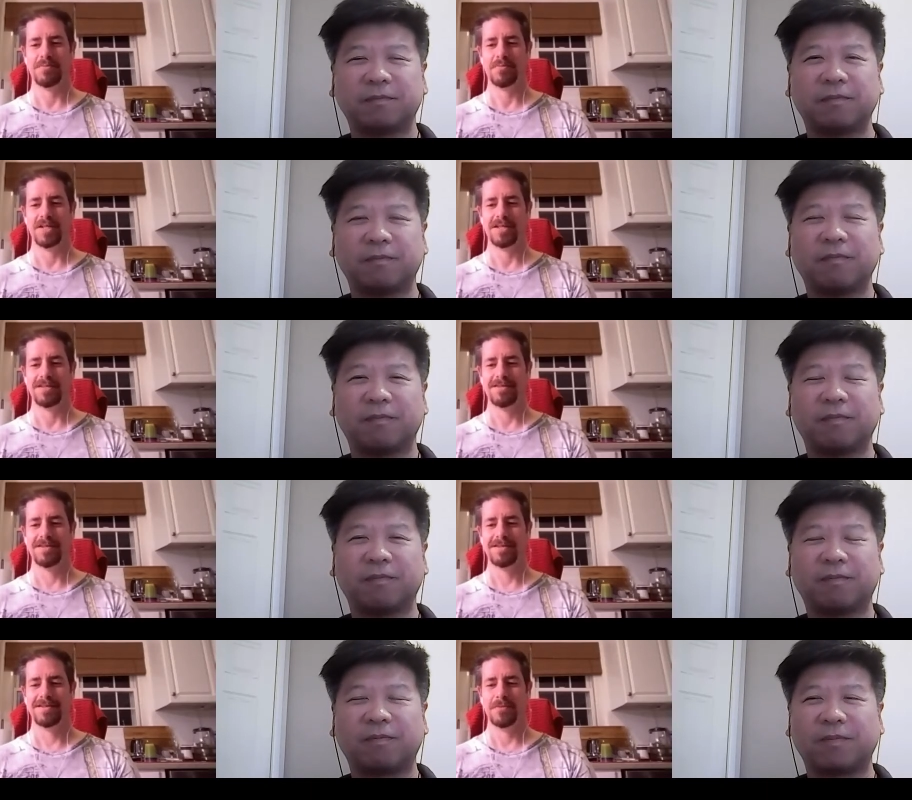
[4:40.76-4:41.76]
Speaker 1: pretty
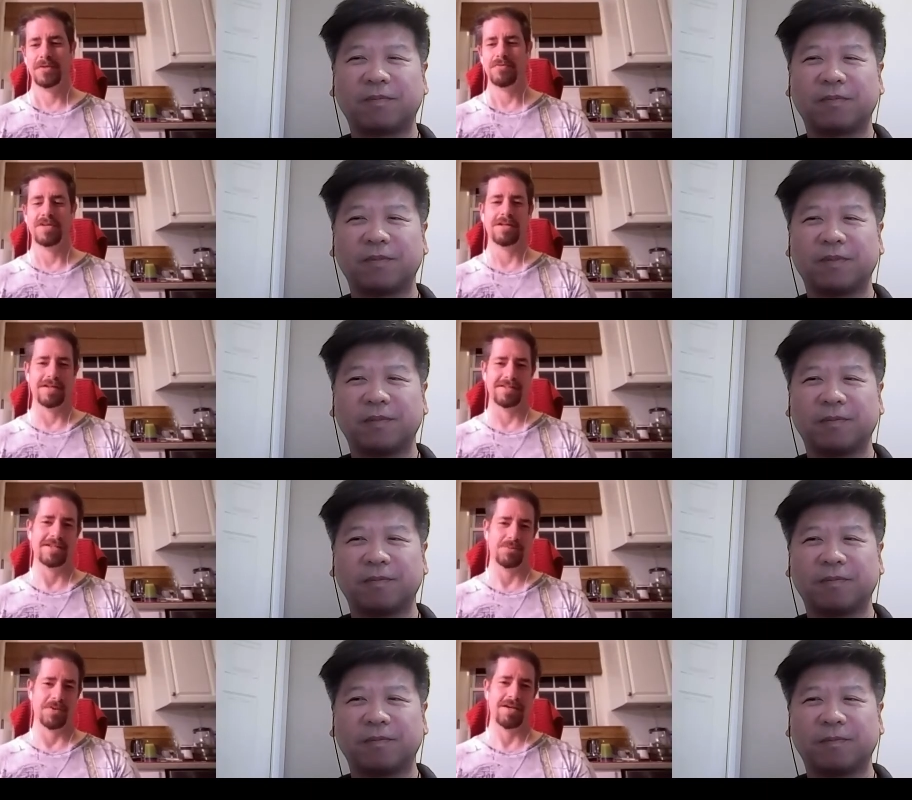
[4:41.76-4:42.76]
when you realize that's
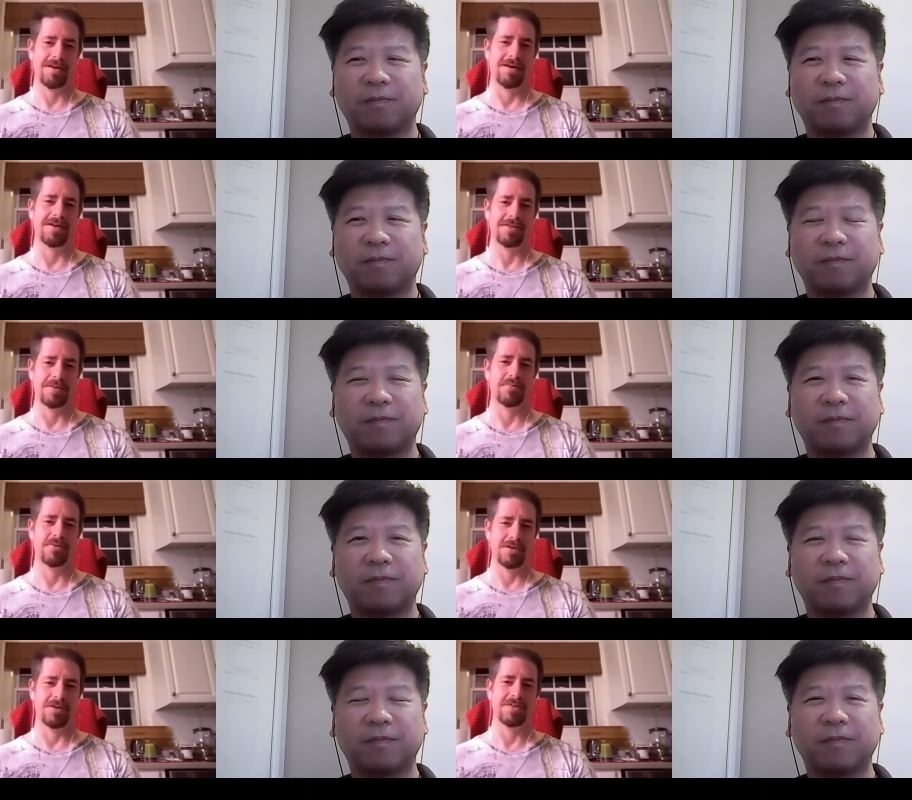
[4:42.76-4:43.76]
what they are, they're pretty
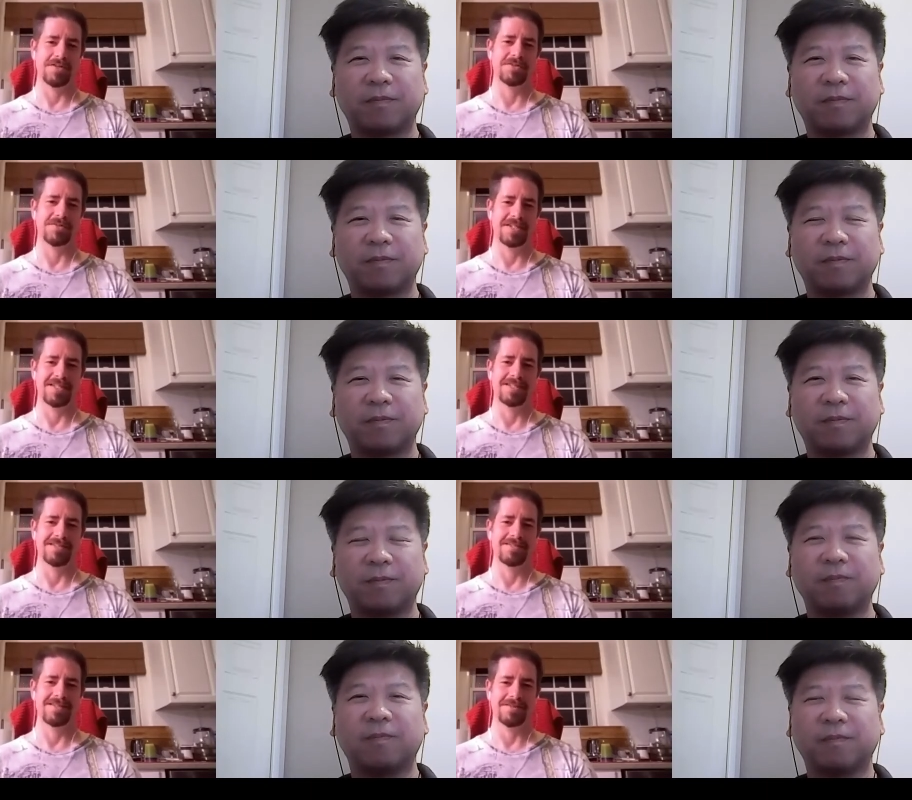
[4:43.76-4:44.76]
obvious, really, and,
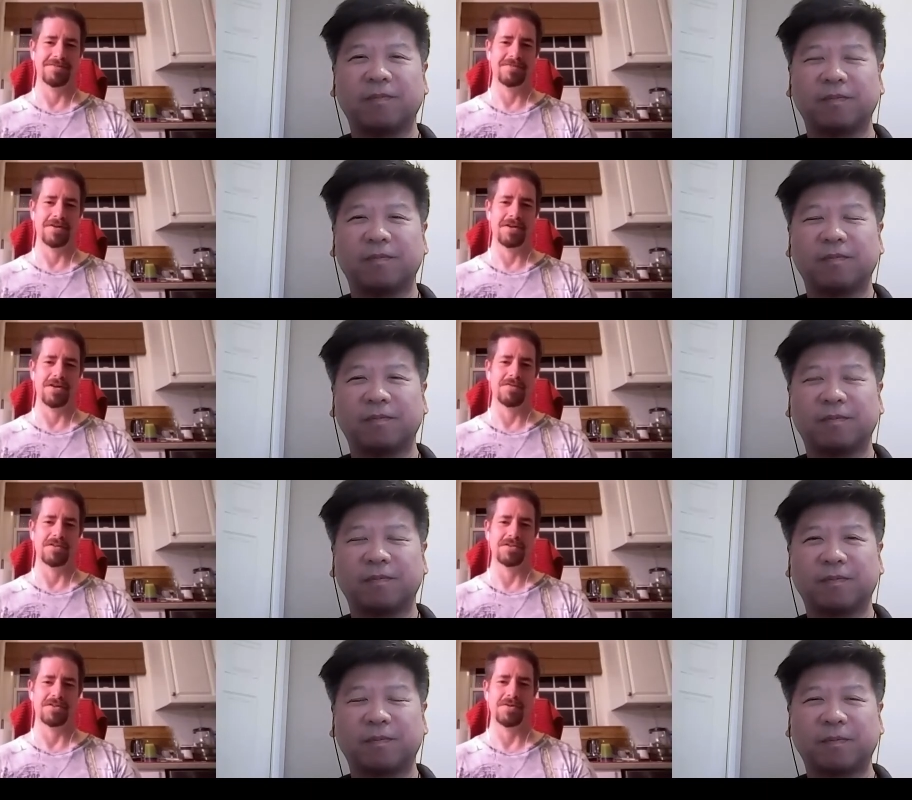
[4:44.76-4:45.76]
and very over the
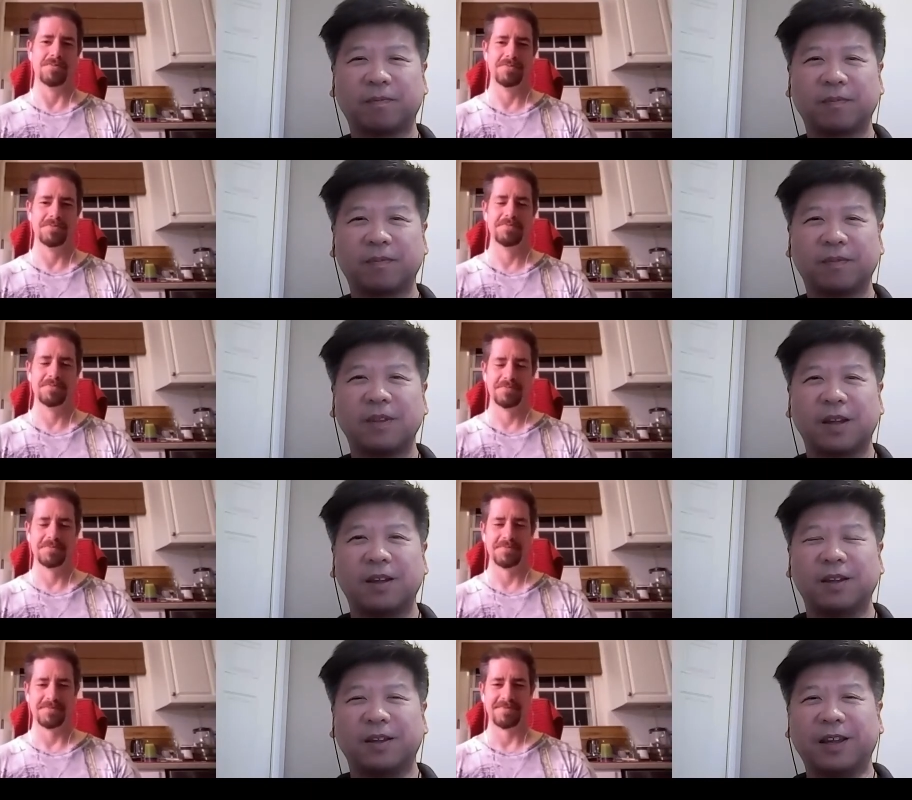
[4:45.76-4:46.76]
top.
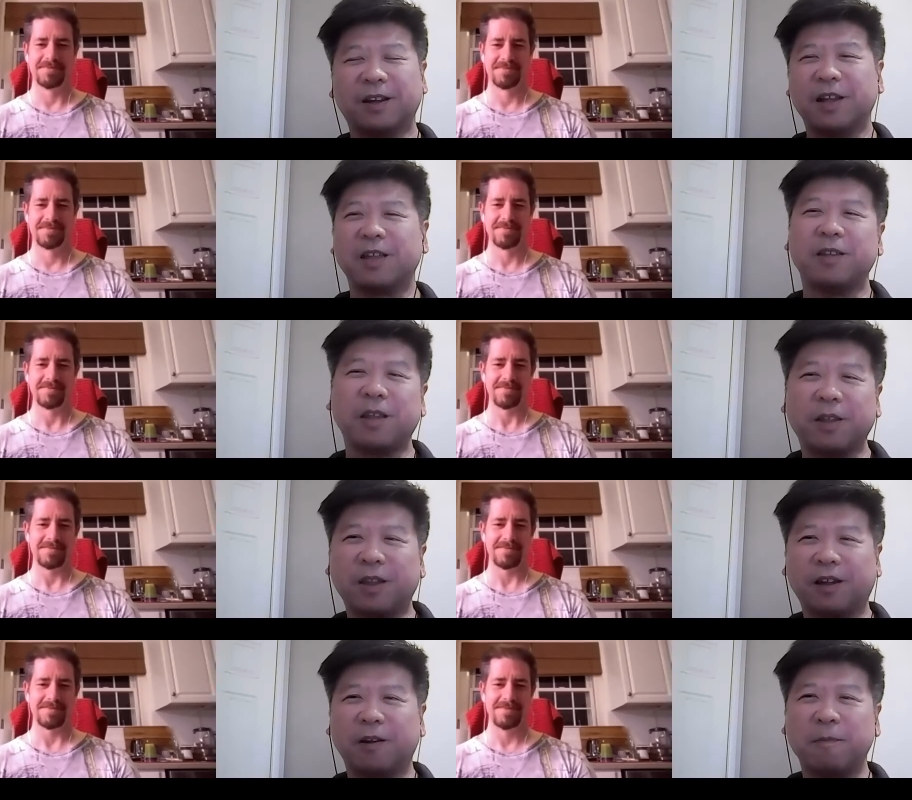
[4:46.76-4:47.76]
Speaker 2: Yeah, and, and
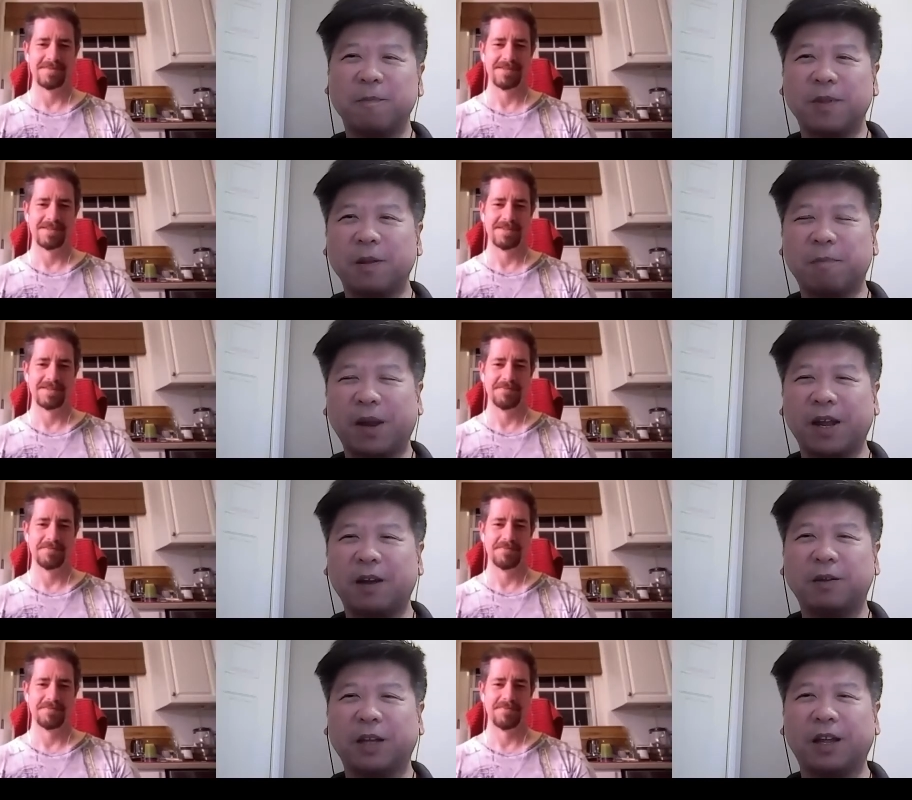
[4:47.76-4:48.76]
um, by
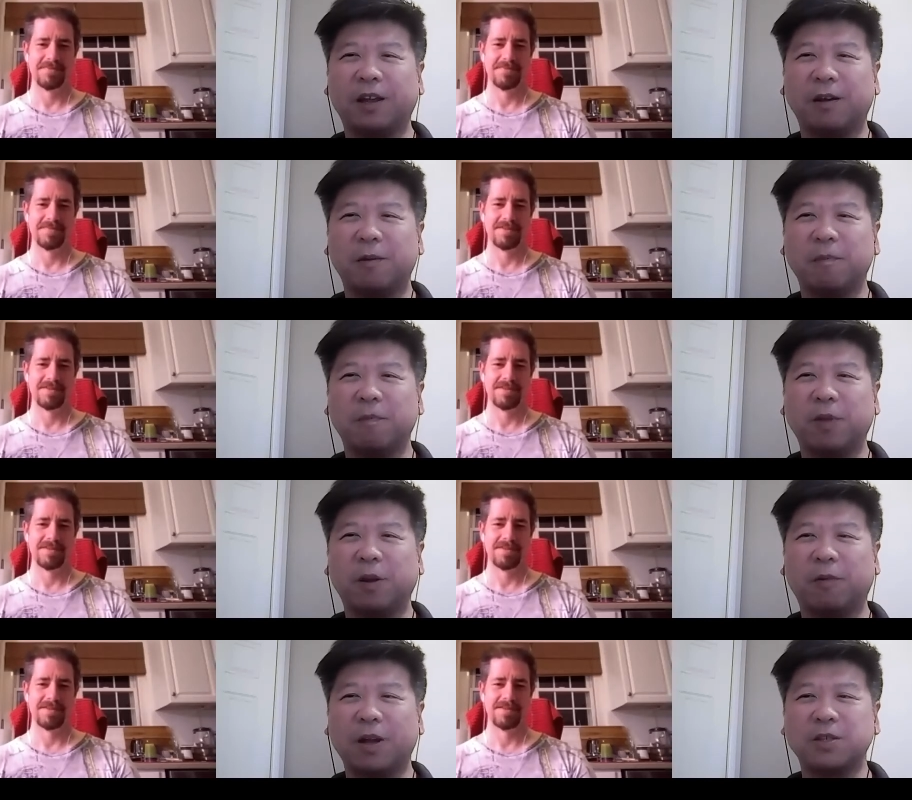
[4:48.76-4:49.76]
now, like um, you
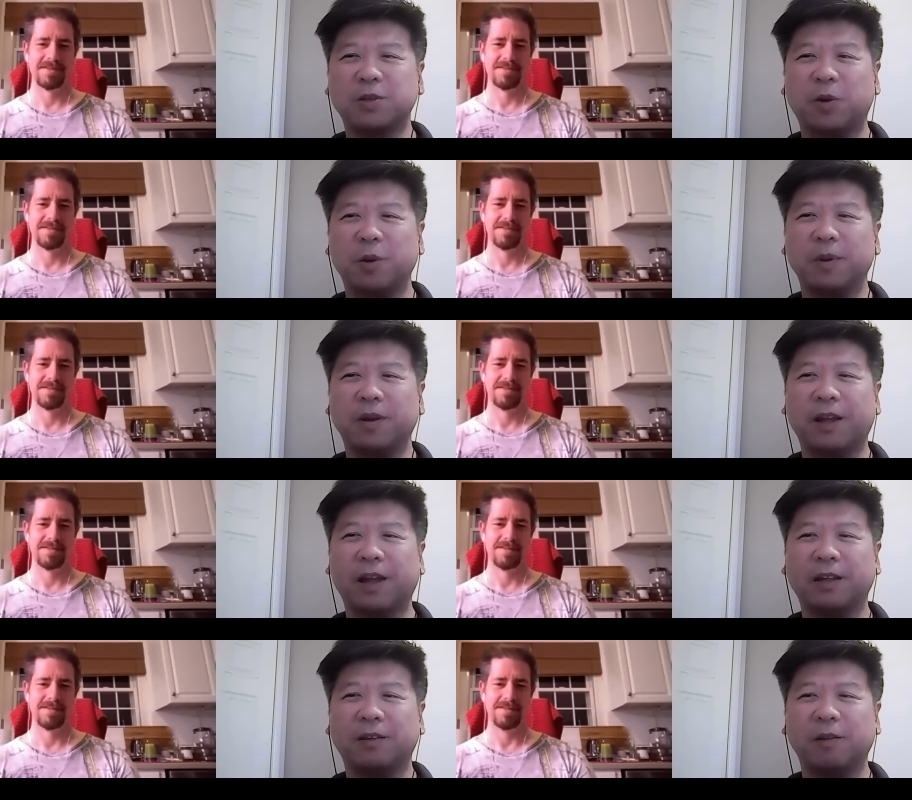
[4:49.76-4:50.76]
know, Roger Corman
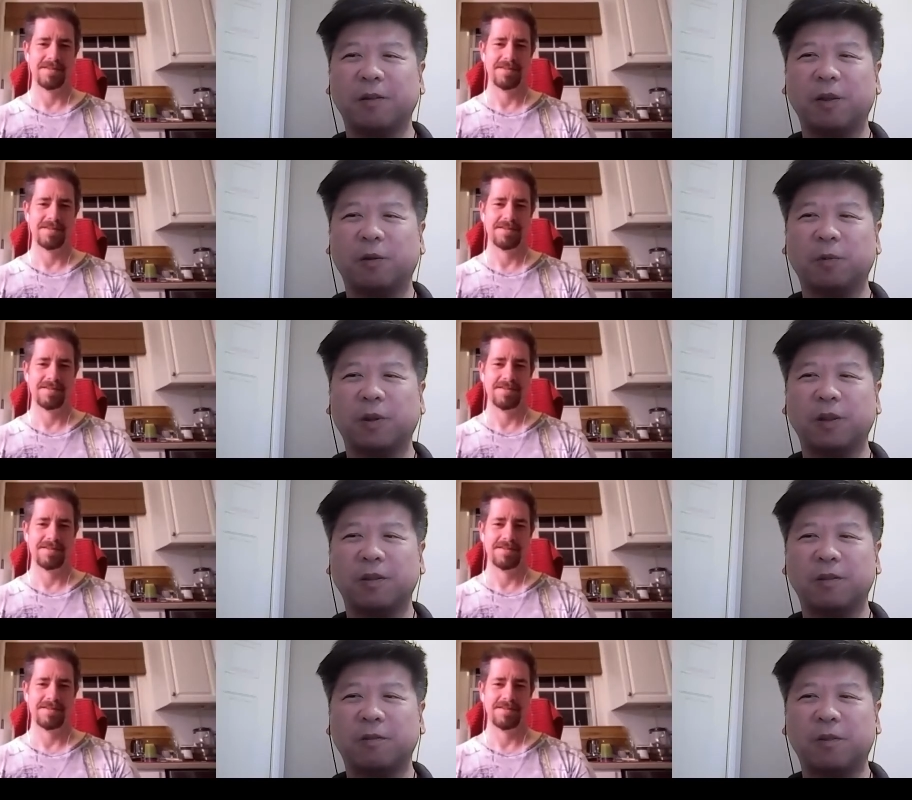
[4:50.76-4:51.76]
had you know
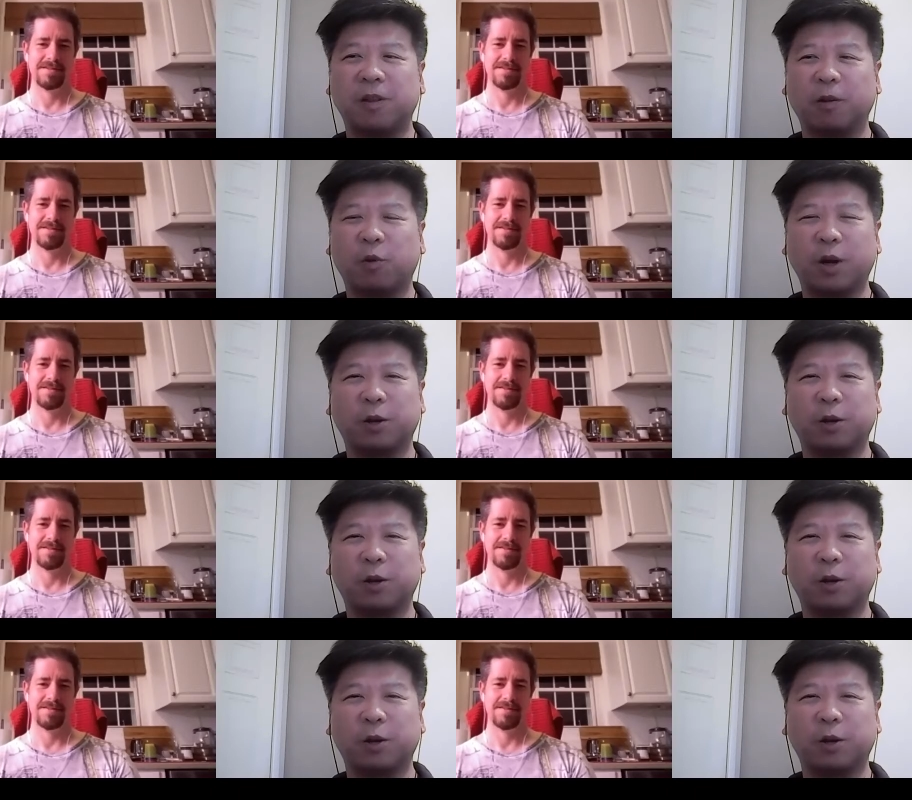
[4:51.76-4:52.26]
done quite a